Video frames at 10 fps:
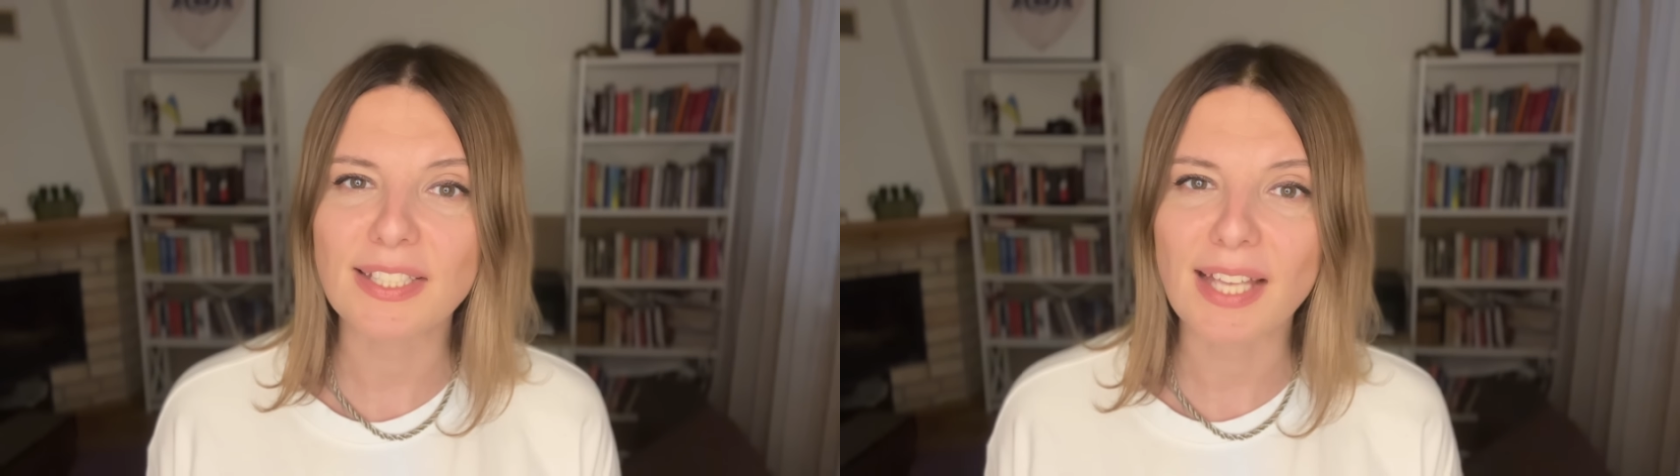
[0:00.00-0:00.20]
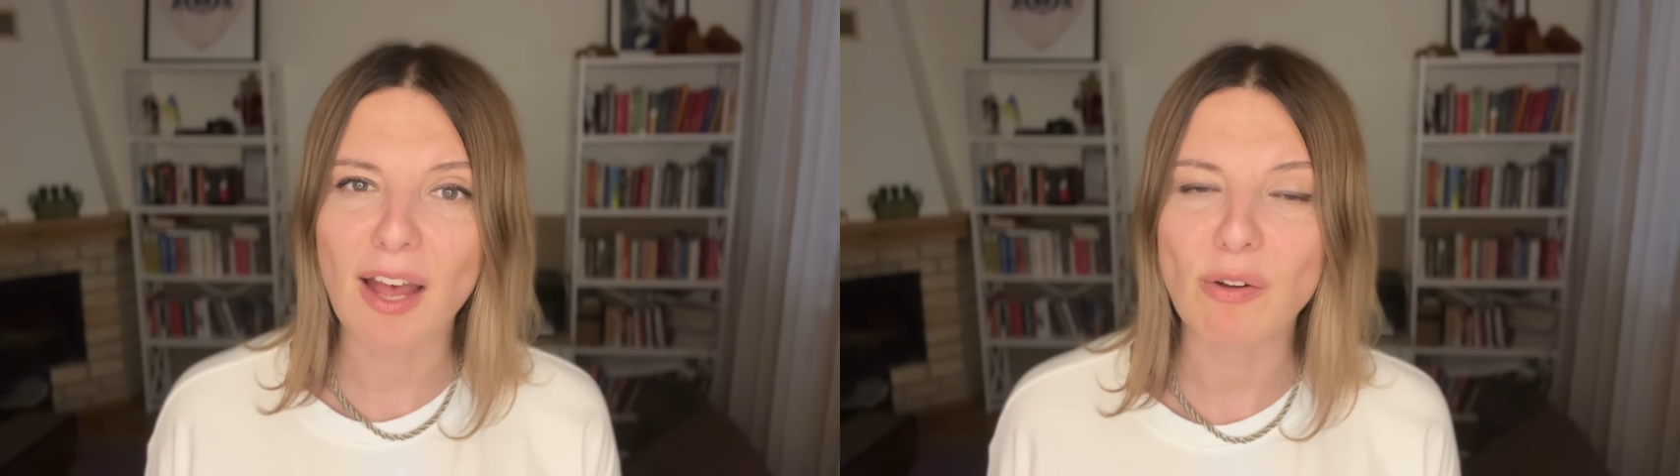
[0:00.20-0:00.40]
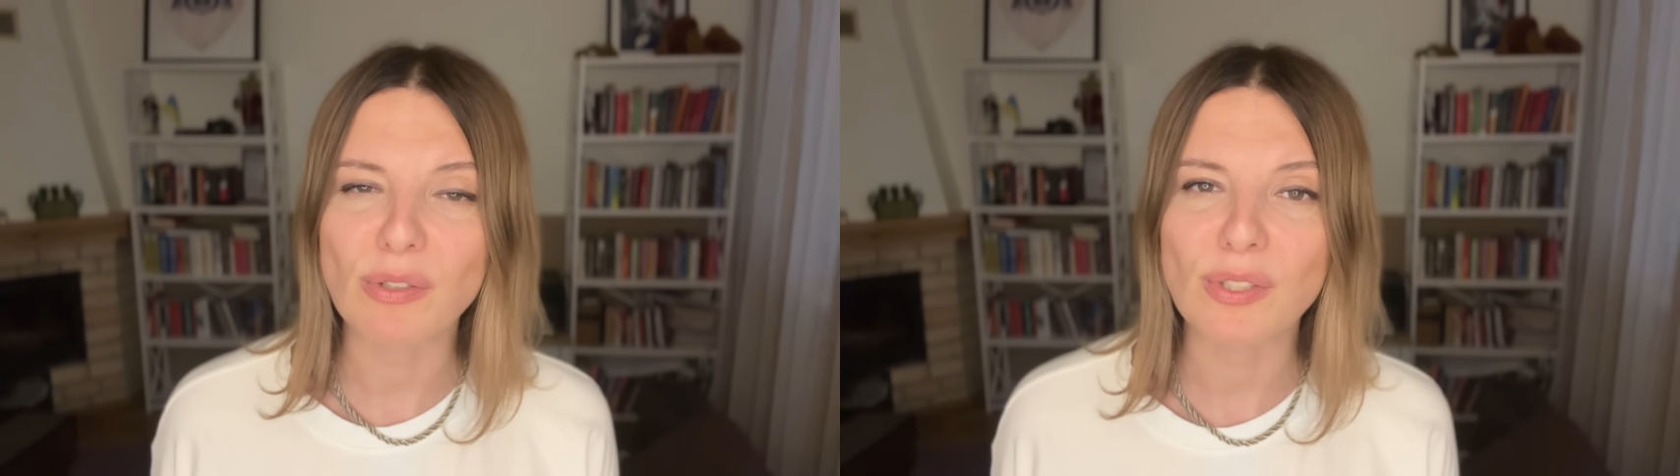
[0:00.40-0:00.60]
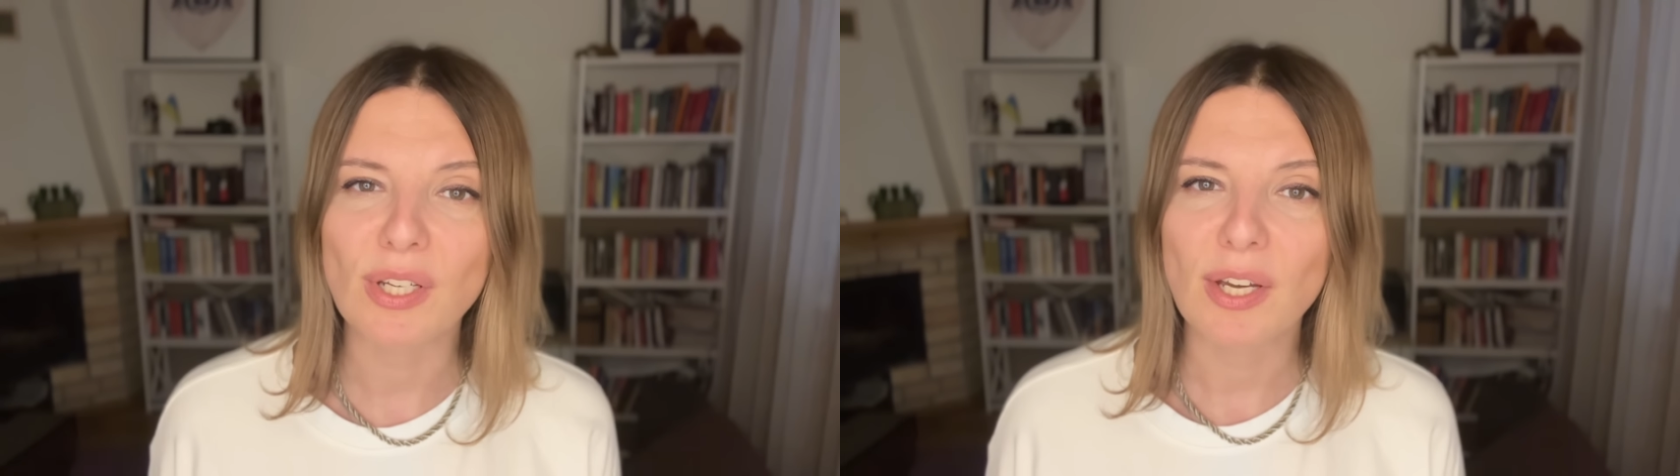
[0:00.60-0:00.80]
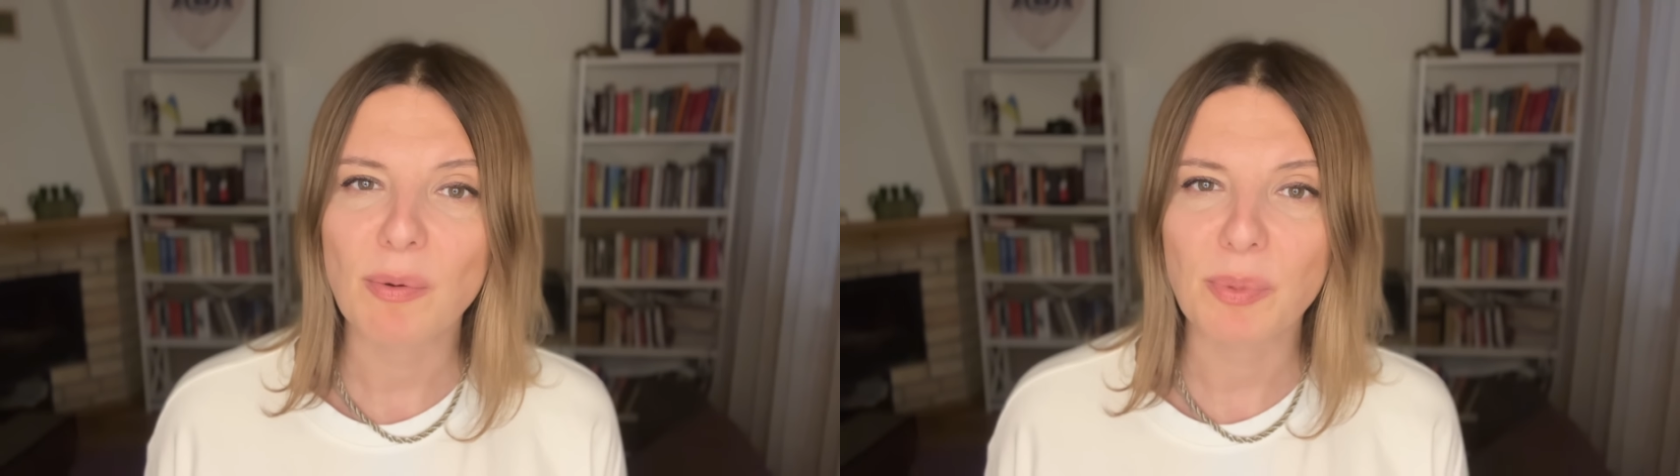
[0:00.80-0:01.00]
sound
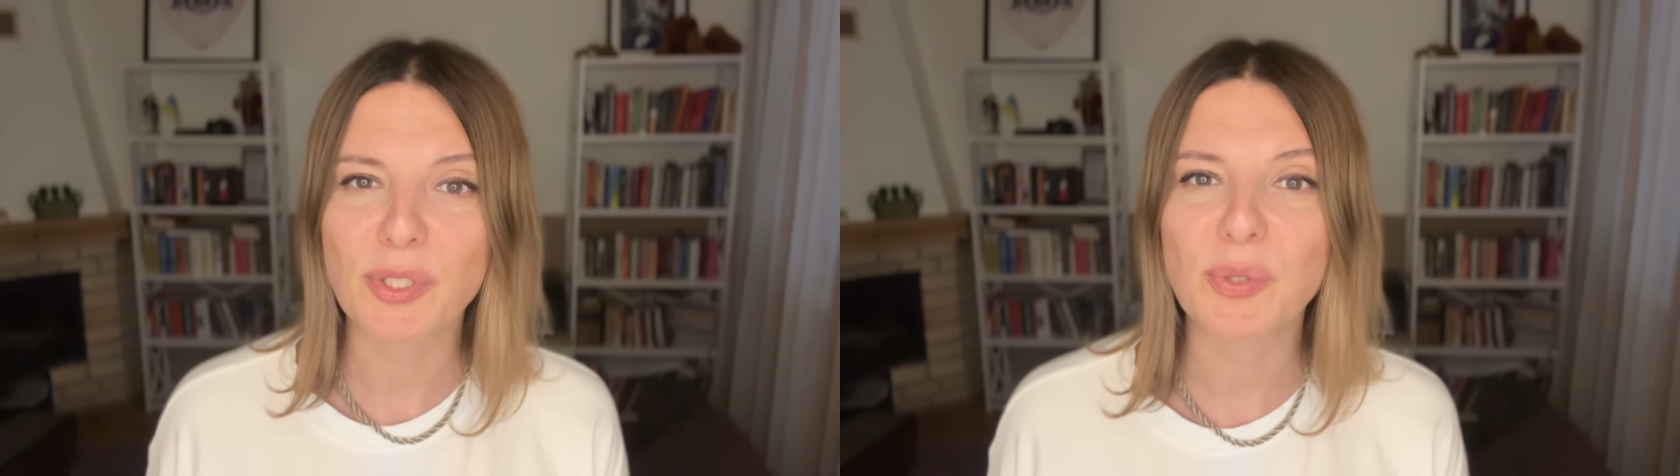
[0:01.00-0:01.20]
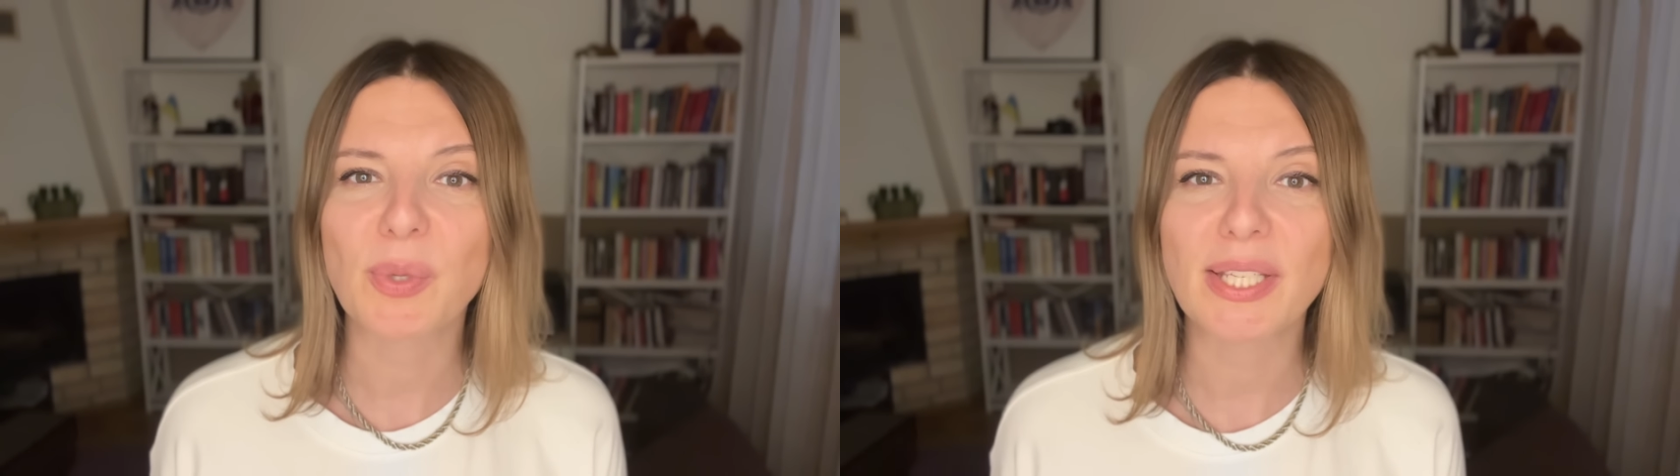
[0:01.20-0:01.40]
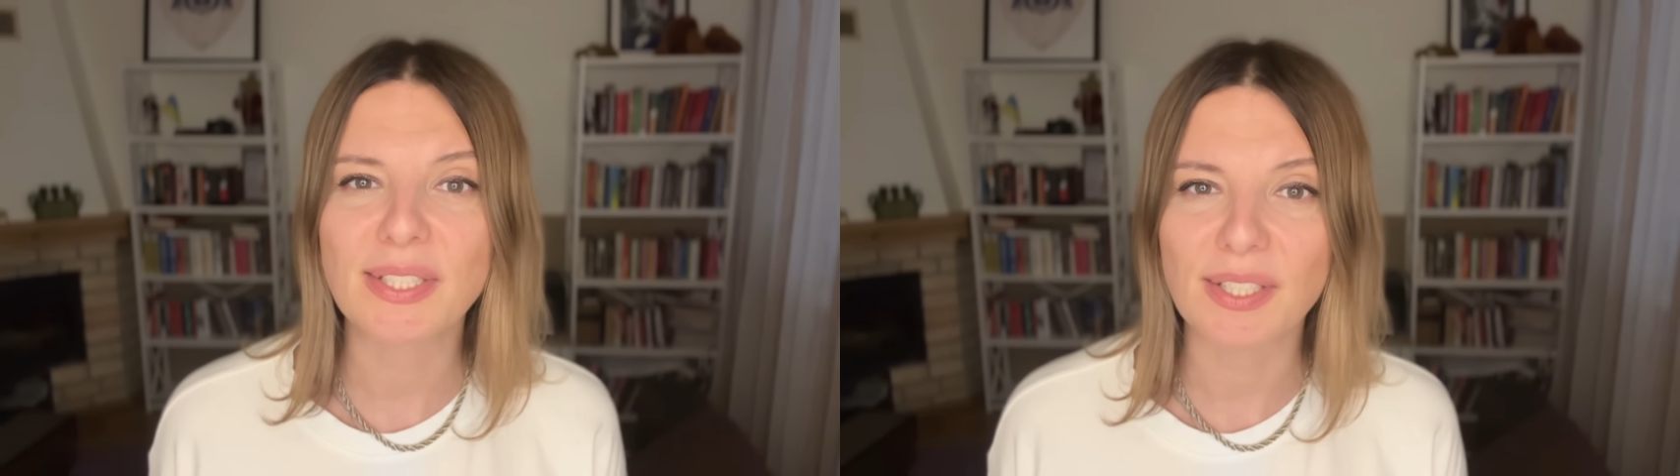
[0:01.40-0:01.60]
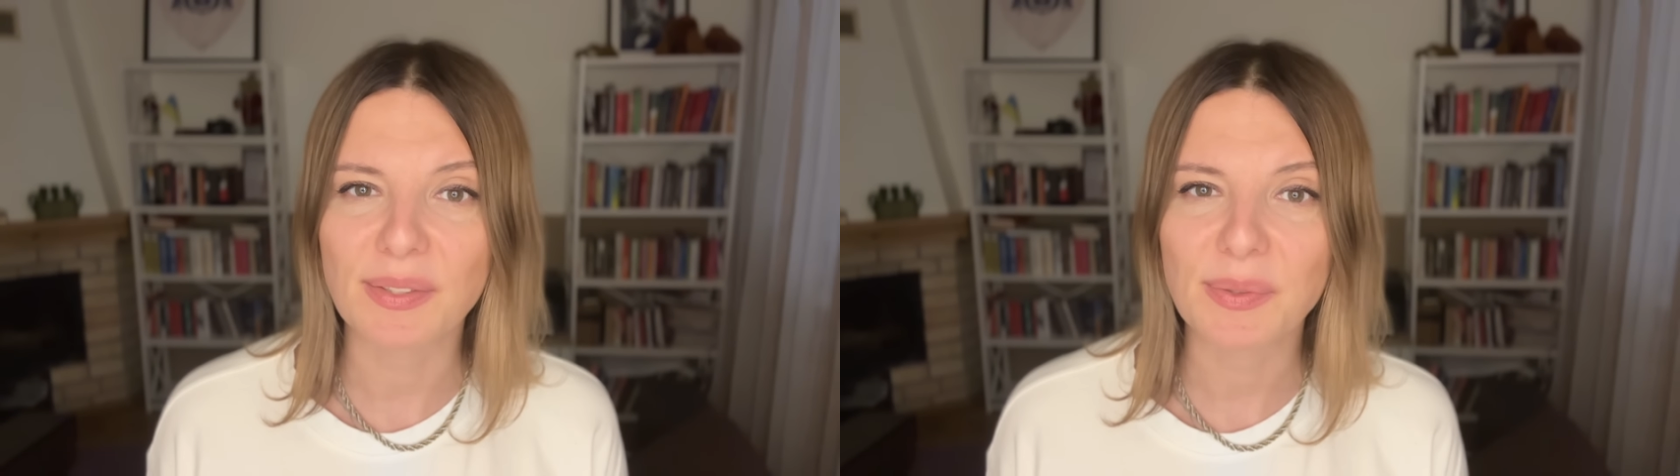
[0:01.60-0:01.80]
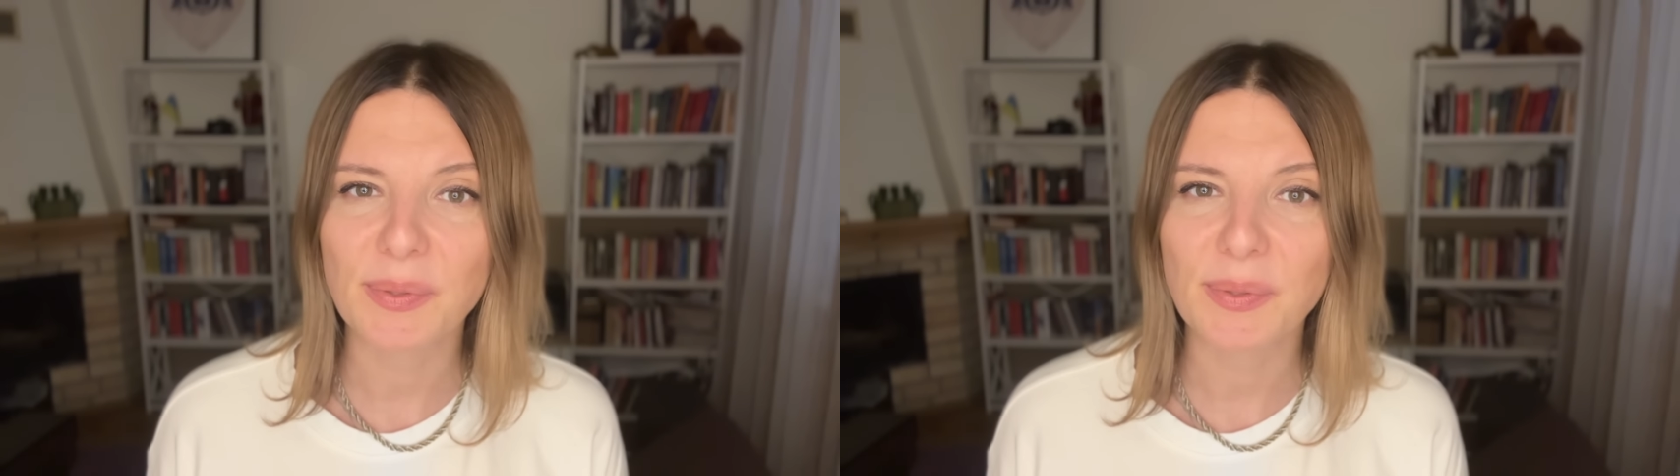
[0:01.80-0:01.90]
persuasive.